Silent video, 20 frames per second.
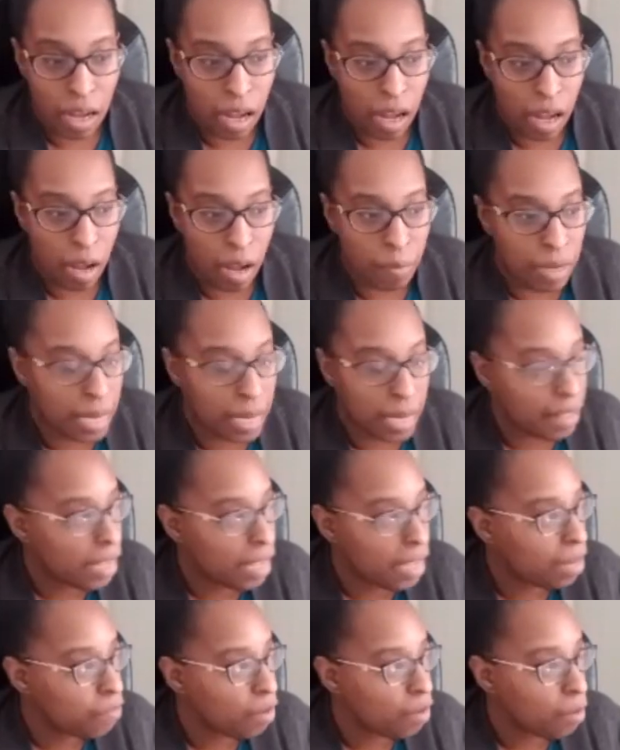
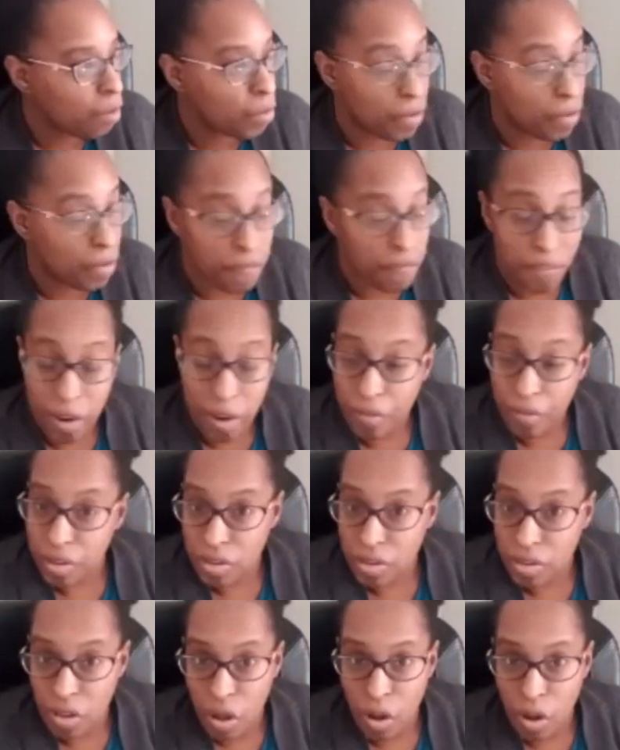Anything from your favorite
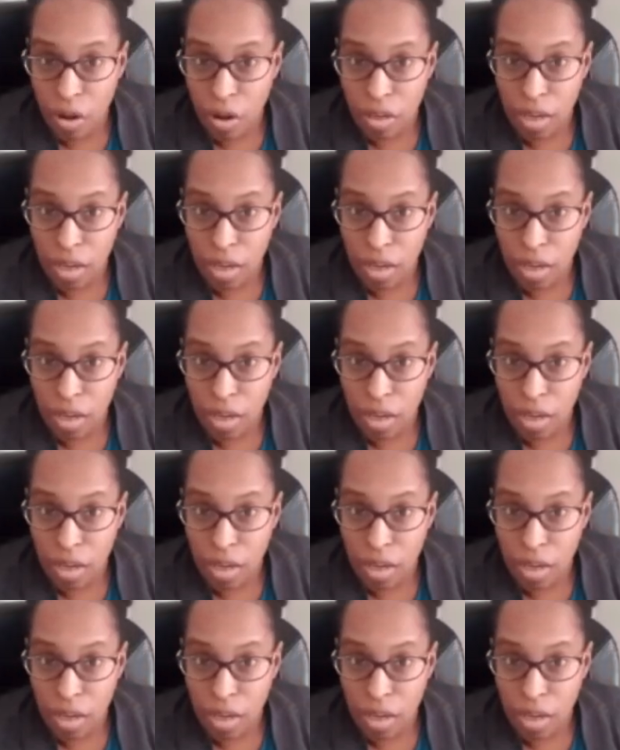song.